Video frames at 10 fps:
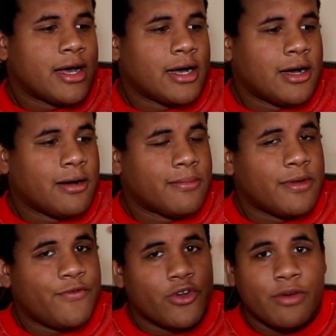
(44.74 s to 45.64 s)

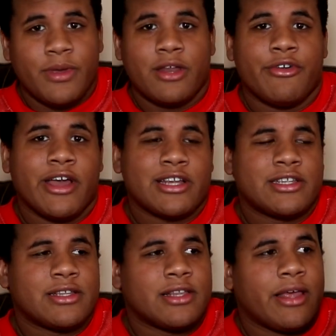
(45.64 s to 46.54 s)
Um, if you want to be in
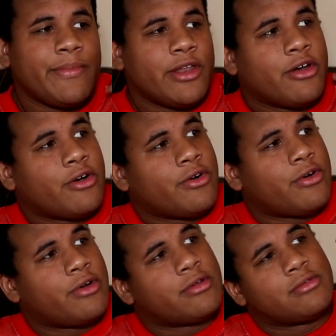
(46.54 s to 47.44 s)
interaction, let me
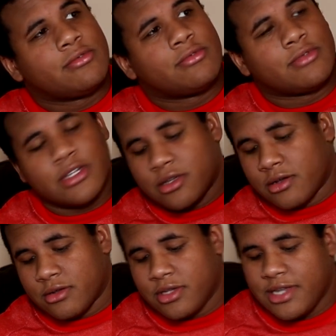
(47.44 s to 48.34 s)
know. Let's
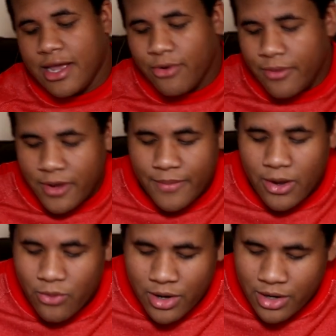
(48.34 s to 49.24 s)
go. Stay with me by
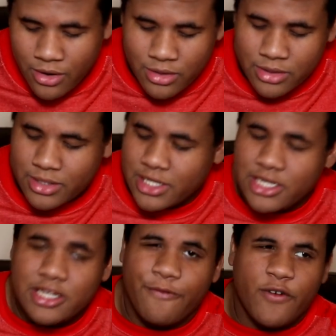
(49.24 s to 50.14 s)
1nonly.
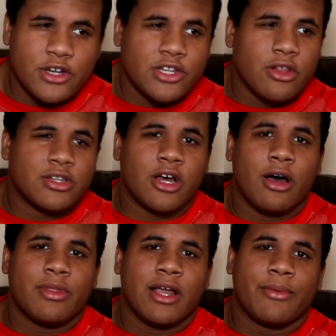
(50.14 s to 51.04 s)
This is the first solo
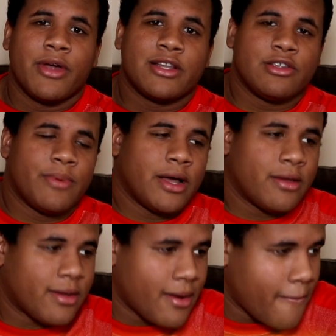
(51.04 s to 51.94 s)
song I think I'm reacting to by
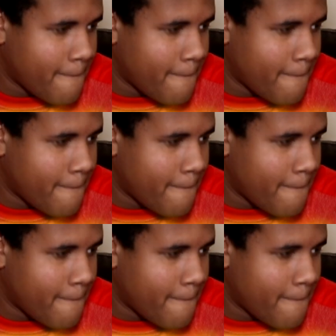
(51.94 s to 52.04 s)
him.